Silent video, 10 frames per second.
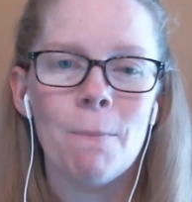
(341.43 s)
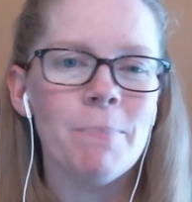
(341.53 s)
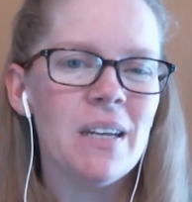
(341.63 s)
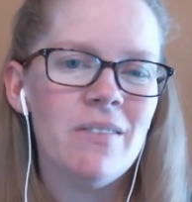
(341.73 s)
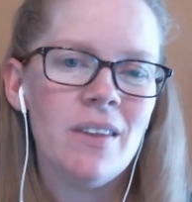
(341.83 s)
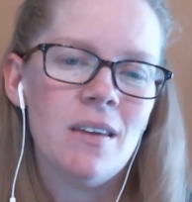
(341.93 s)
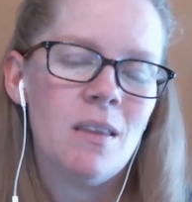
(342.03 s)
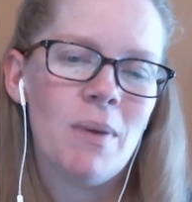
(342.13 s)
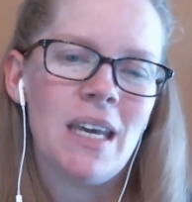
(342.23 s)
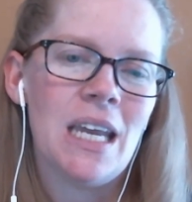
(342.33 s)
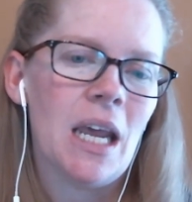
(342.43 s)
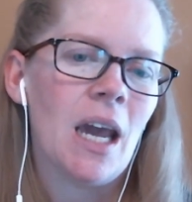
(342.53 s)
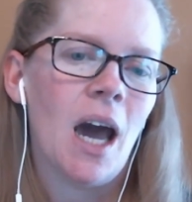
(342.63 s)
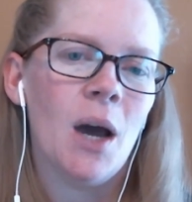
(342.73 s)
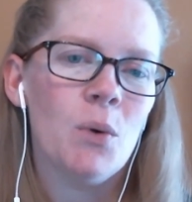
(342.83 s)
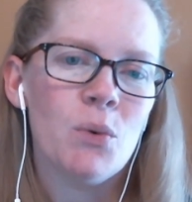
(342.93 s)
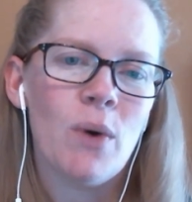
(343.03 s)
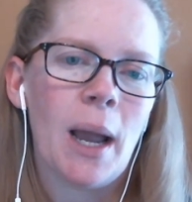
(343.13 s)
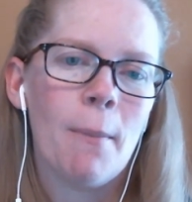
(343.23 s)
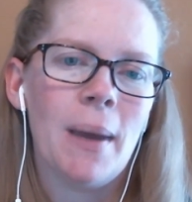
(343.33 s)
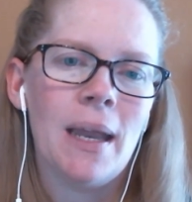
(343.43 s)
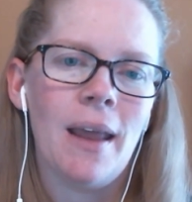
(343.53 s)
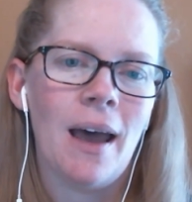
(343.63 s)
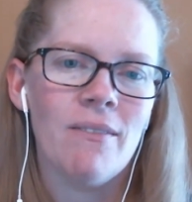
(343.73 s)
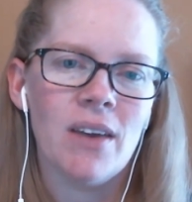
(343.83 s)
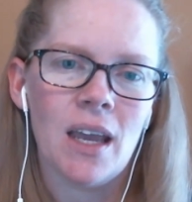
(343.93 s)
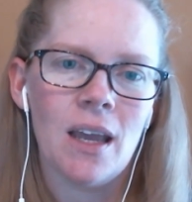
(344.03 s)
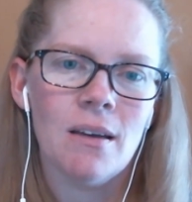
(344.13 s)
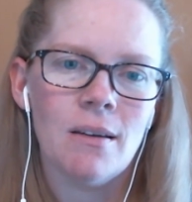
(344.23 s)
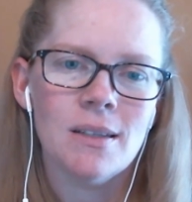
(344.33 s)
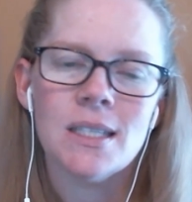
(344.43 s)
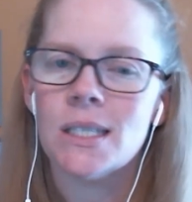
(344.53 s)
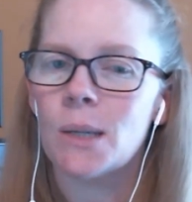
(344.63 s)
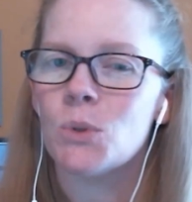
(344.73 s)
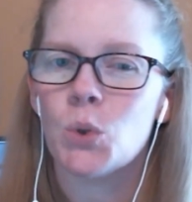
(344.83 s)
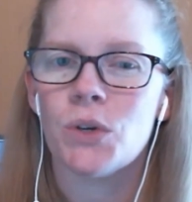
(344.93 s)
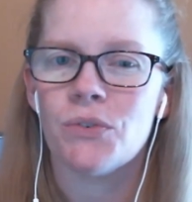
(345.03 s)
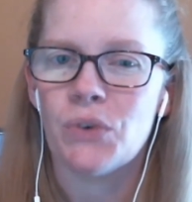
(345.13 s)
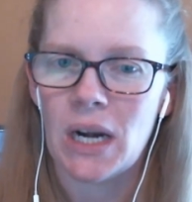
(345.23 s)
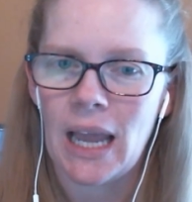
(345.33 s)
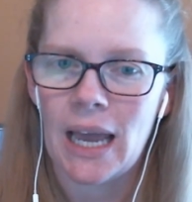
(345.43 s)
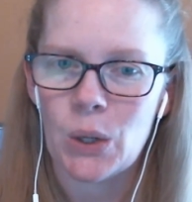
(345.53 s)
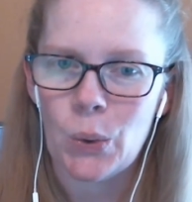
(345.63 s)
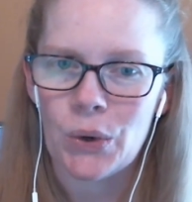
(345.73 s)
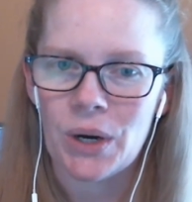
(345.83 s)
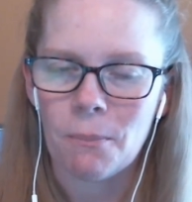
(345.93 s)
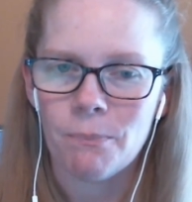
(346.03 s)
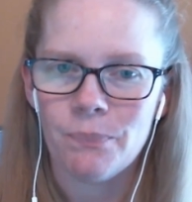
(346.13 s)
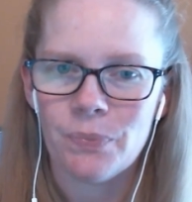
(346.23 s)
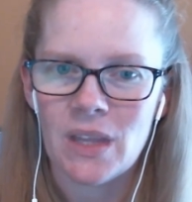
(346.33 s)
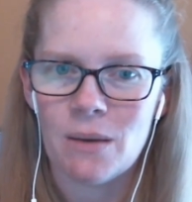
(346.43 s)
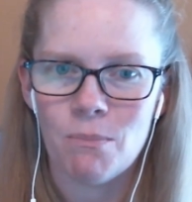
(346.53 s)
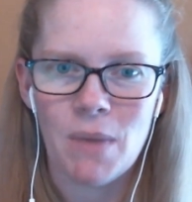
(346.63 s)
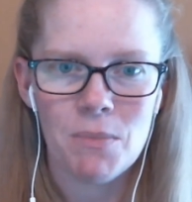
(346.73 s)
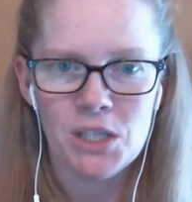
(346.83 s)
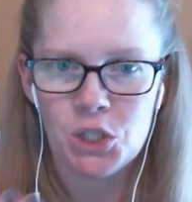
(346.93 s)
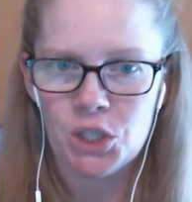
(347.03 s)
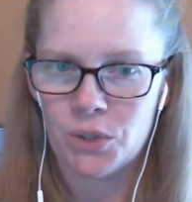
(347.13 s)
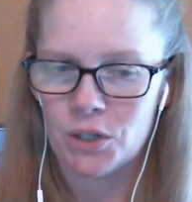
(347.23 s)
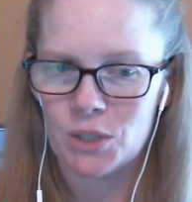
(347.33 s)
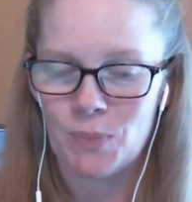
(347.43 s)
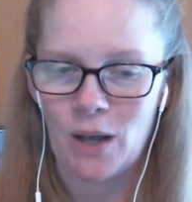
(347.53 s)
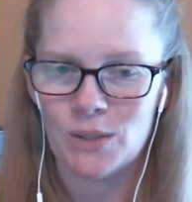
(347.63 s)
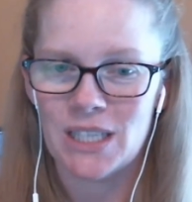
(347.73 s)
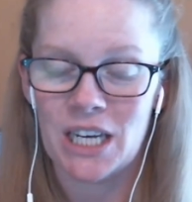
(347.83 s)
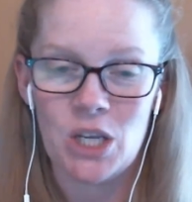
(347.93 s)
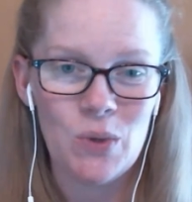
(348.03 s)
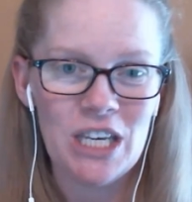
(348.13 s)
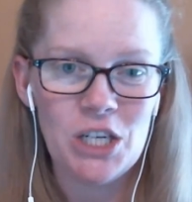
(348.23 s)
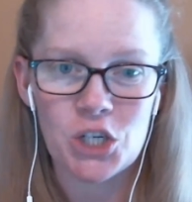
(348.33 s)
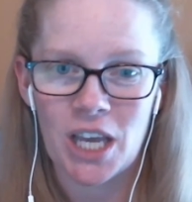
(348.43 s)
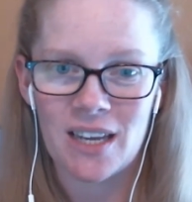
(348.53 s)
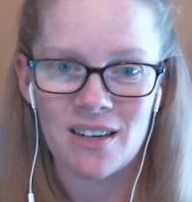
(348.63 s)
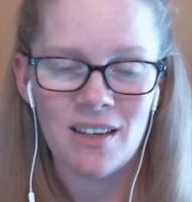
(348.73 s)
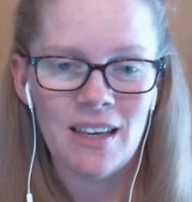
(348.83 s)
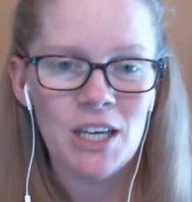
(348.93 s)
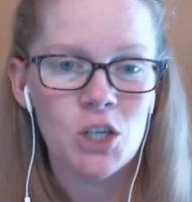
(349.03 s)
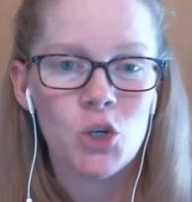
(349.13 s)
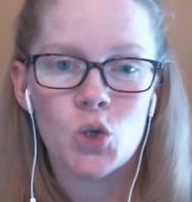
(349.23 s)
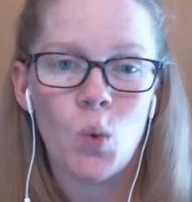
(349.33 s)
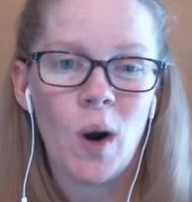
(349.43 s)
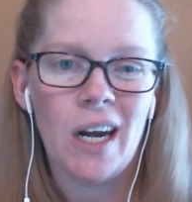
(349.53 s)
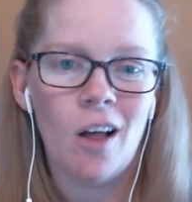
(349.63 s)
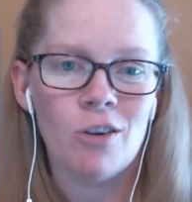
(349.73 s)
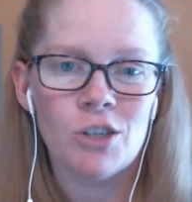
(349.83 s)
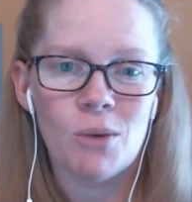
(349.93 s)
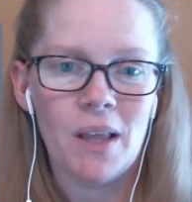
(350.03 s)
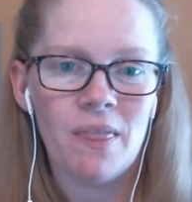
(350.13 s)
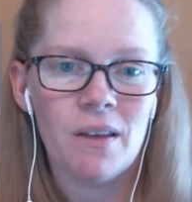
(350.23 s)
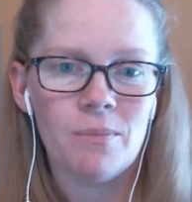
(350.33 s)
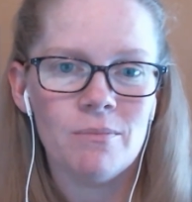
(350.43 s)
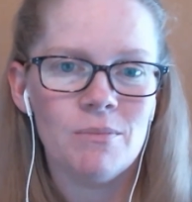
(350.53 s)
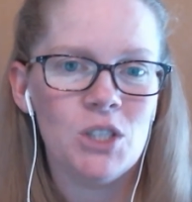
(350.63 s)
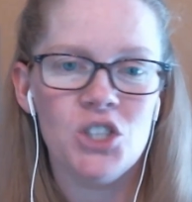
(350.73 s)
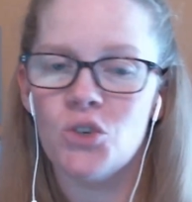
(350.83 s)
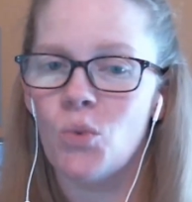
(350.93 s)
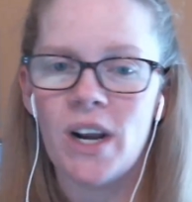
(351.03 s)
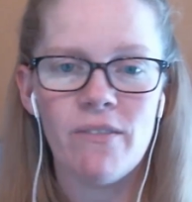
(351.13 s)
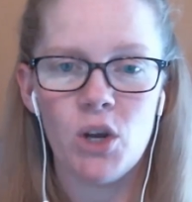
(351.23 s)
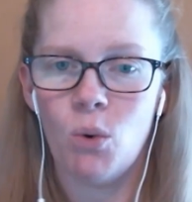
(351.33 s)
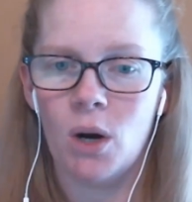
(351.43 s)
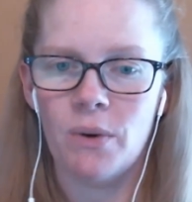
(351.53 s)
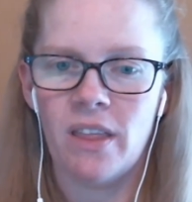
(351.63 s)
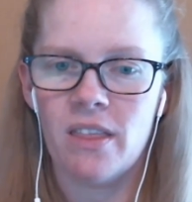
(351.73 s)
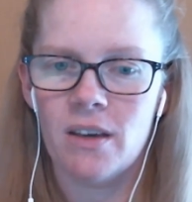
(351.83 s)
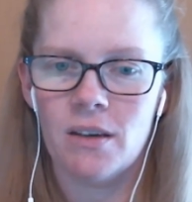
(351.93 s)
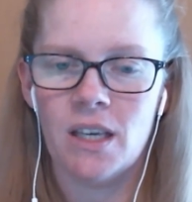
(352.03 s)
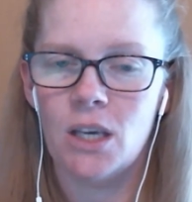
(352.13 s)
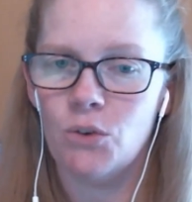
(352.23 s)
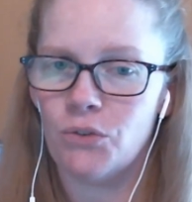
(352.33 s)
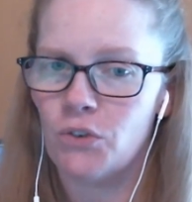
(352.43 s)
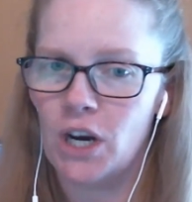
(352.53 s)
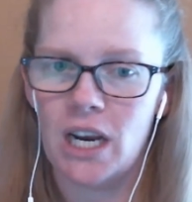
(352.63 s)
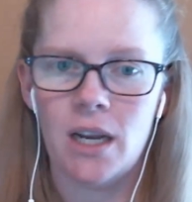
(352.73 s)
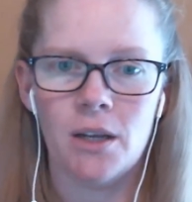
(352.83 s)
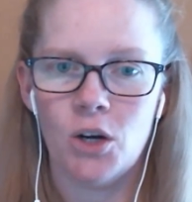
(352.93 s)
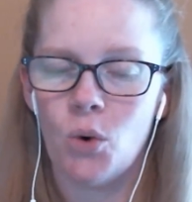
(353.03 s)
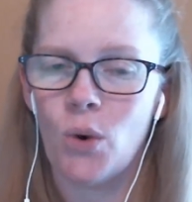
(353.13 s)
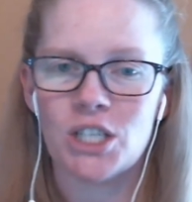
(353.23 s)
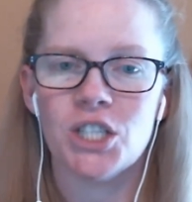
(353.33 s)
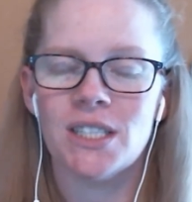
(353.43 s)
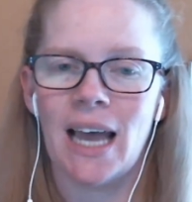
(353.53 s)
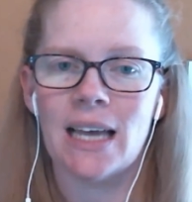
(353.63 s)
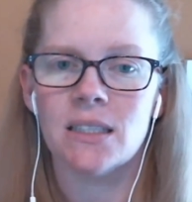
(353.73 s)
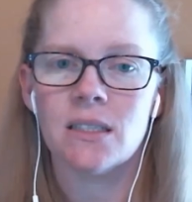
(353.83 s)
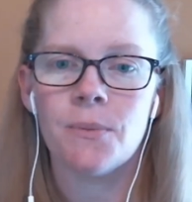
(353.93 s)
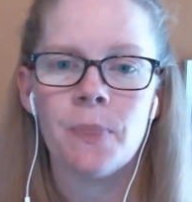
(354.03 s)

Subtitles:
But even in the beginning, I would recommend having some sort of fun category. Maybe it's you and your spouse and you each get $20 a month to do whatever you want with, guilt-free, no questions asked.